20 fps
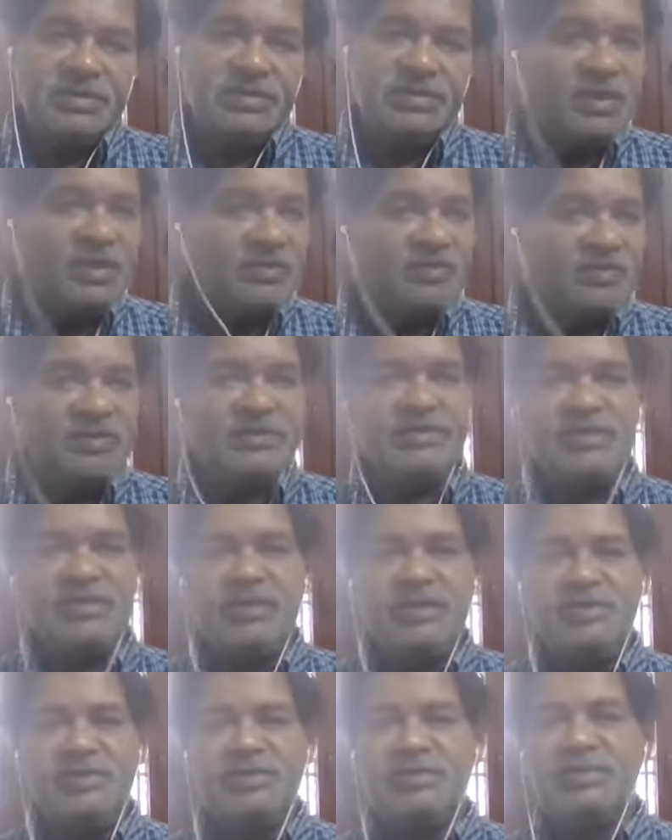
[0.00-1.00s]
they will
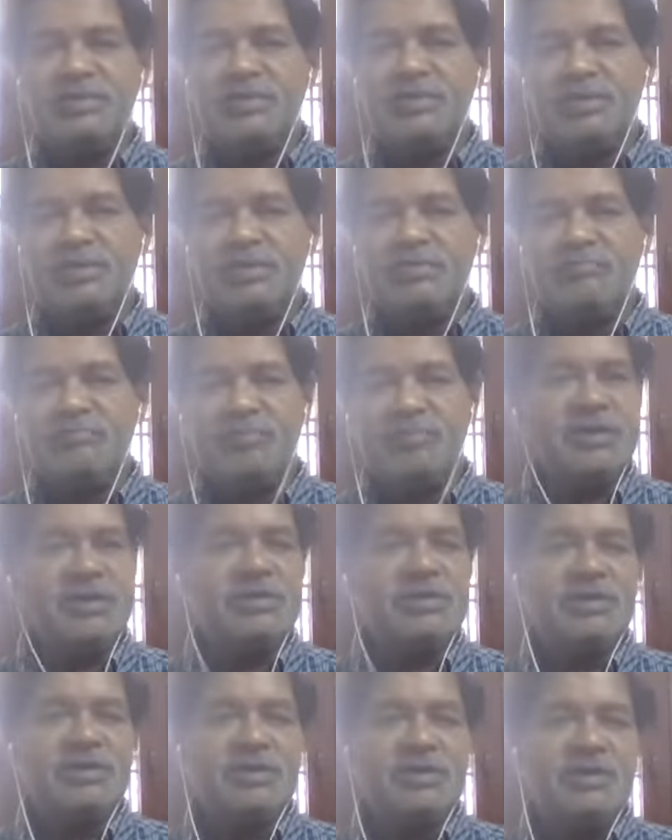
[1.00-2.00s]
change.
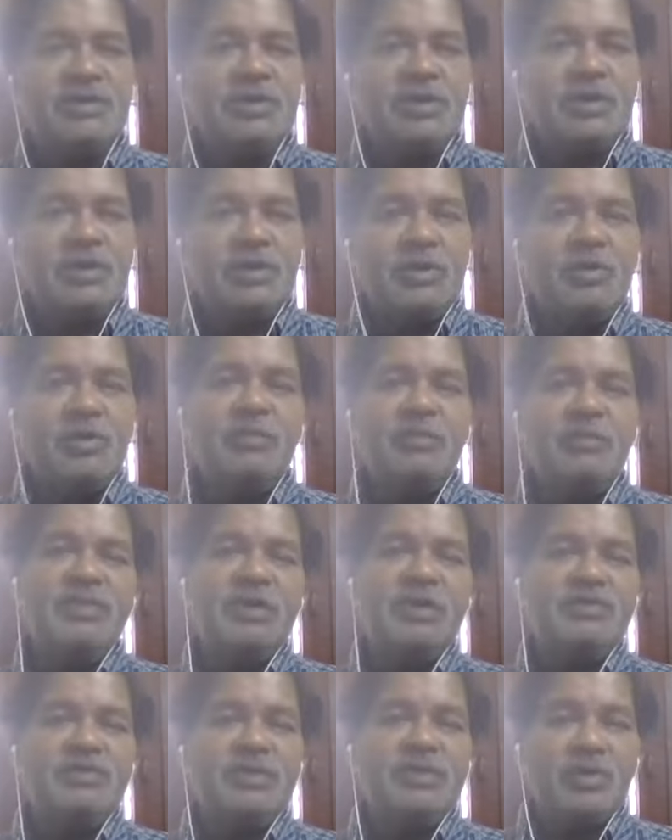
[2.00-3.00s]
But don't
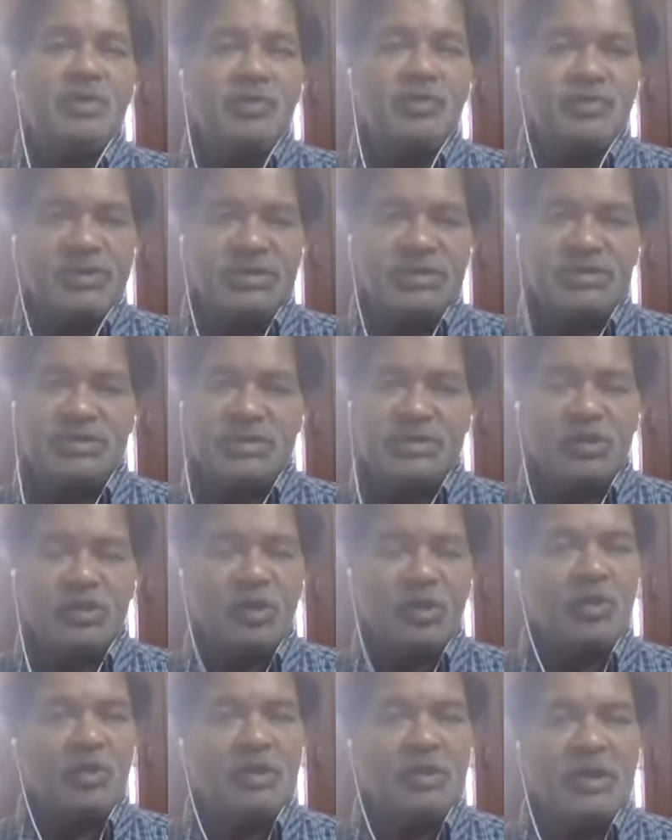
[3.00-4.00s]
be of that opinion that the
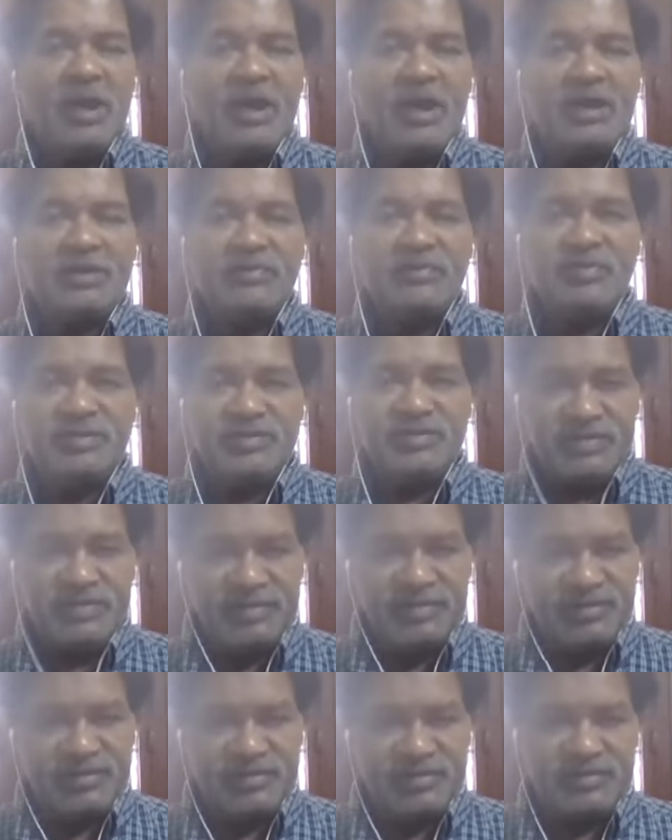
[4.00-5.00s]
whole act will
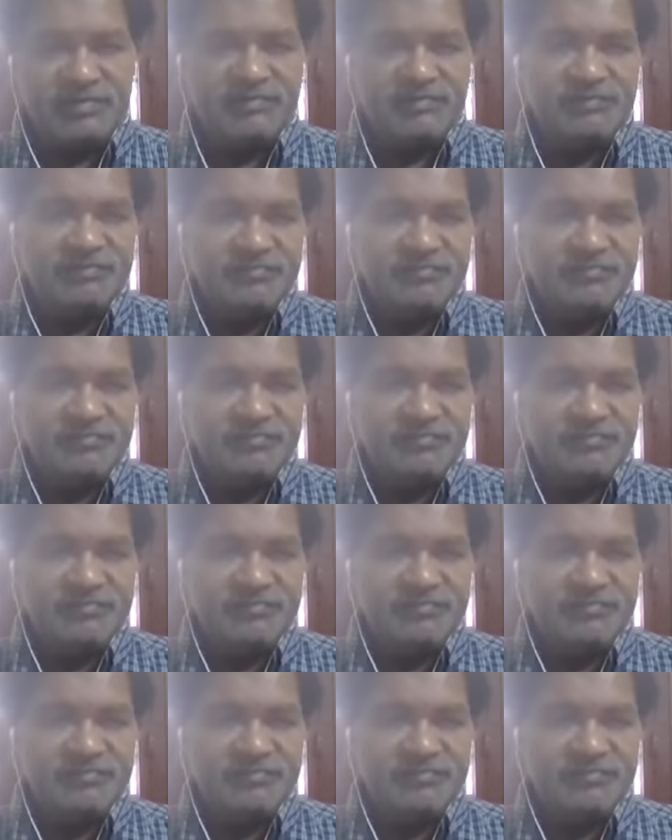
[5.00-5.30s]
change.